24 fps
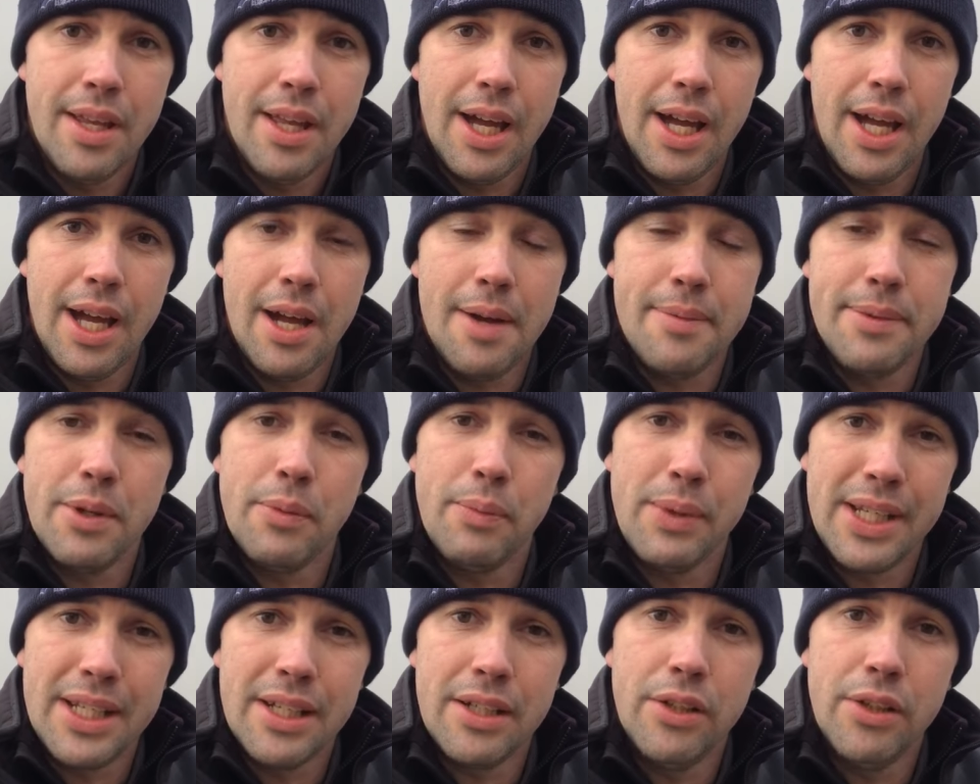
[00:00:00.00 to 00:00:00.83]
that
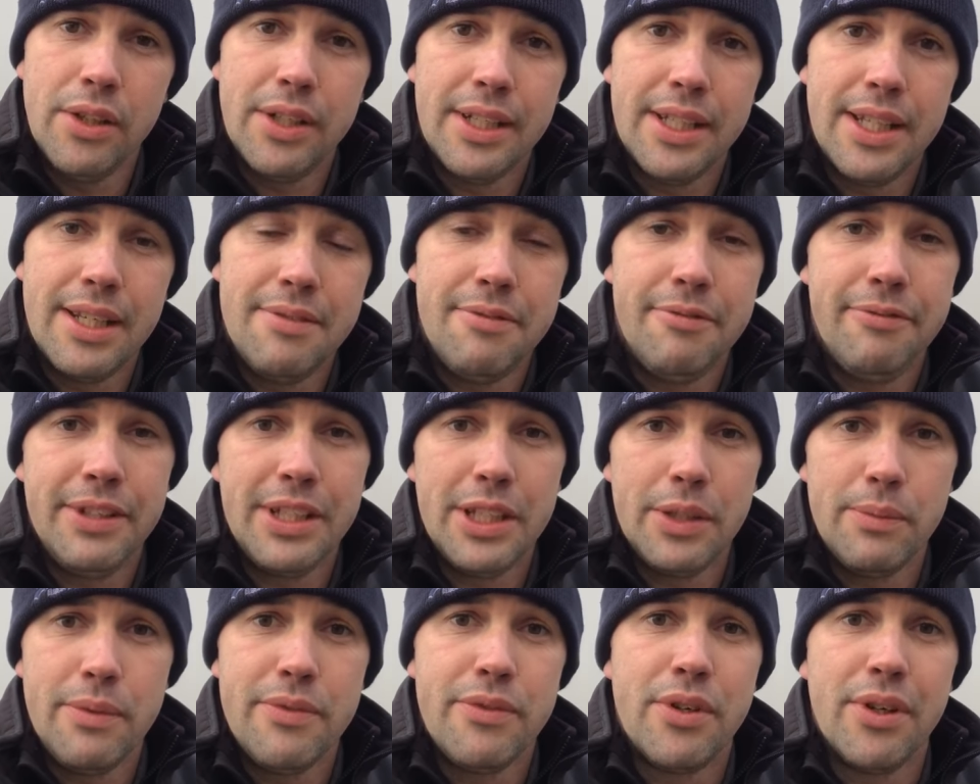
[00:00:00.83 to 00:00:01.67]
we can look at it and think
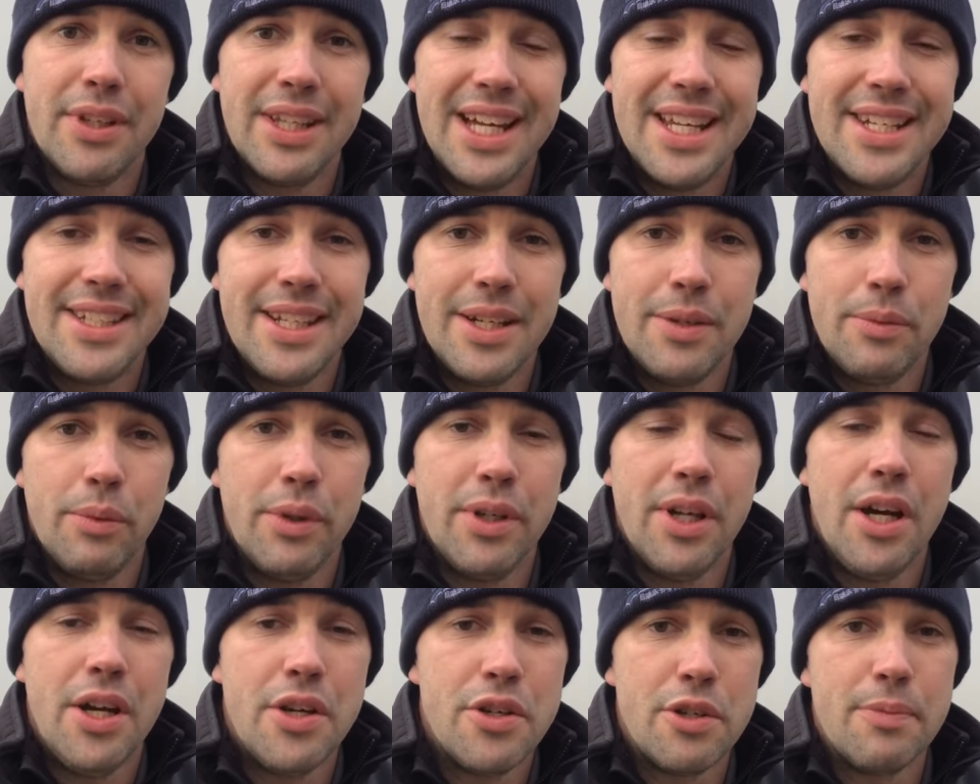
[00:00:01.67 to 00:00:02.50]
that we've got that dent
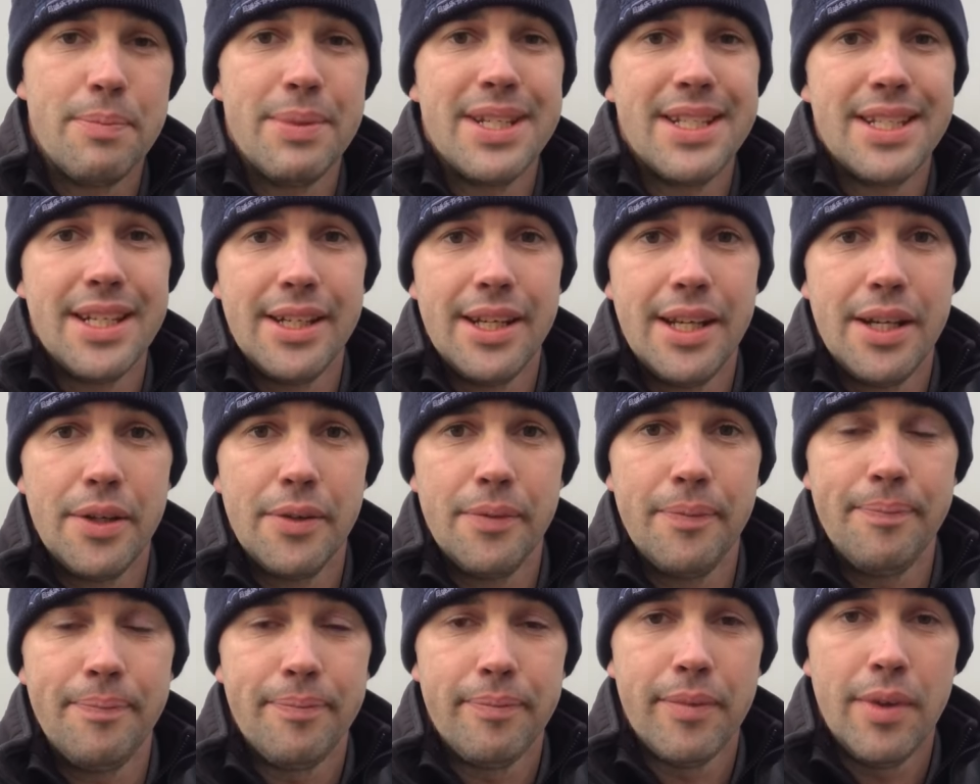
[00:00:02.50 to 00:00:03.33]
100%
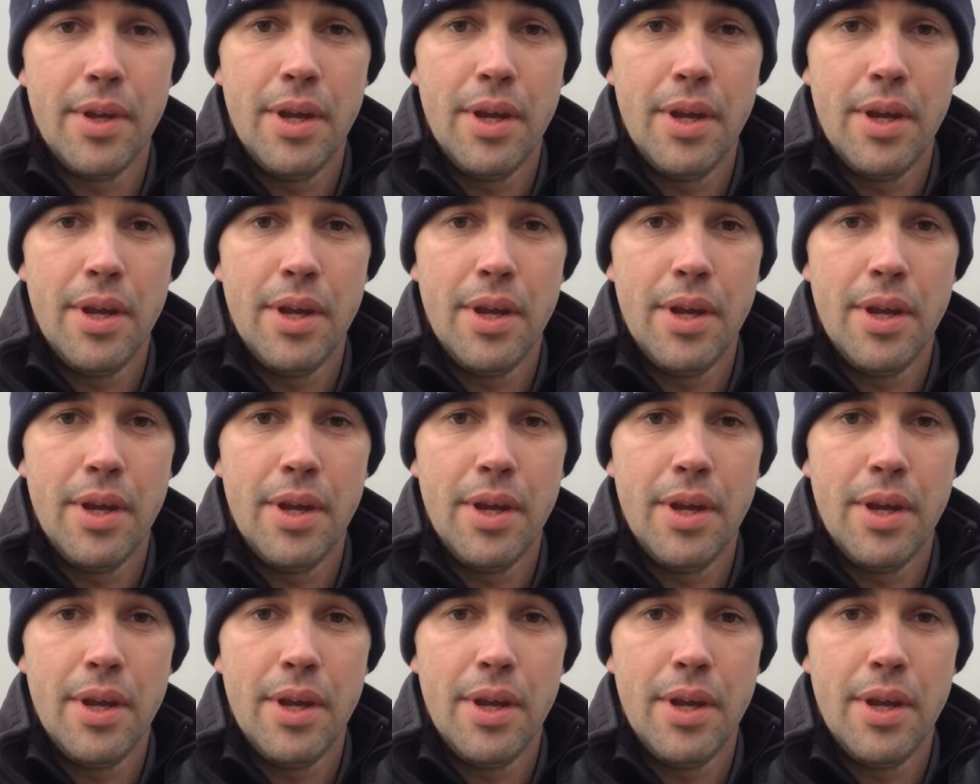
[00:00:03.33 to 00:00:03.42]
out.